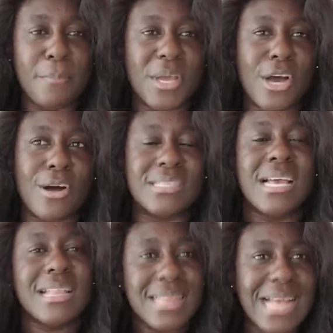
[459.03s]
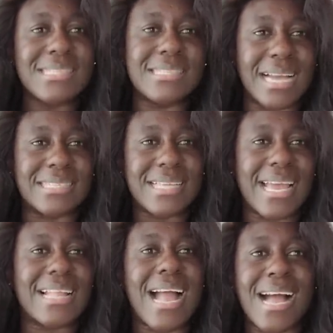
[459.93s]
because last night they
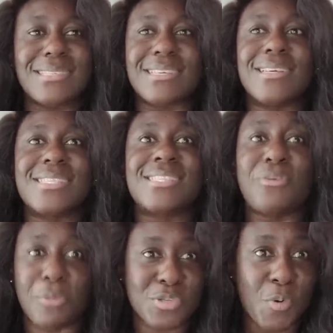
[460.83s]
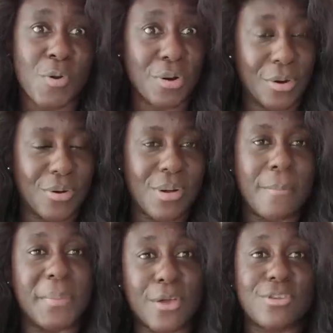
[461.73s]
had had a serious quarrel
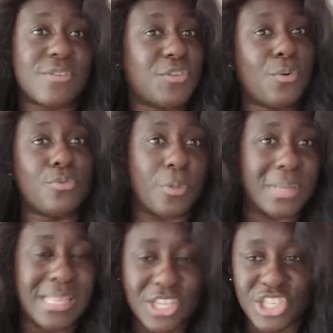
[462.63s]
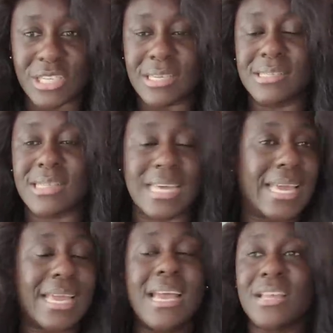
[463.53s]
because of the whole nomination
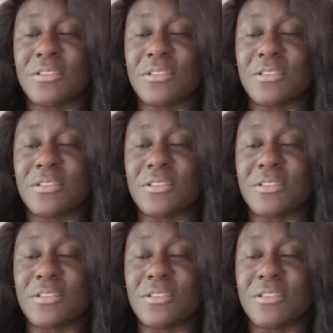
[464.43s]
thing,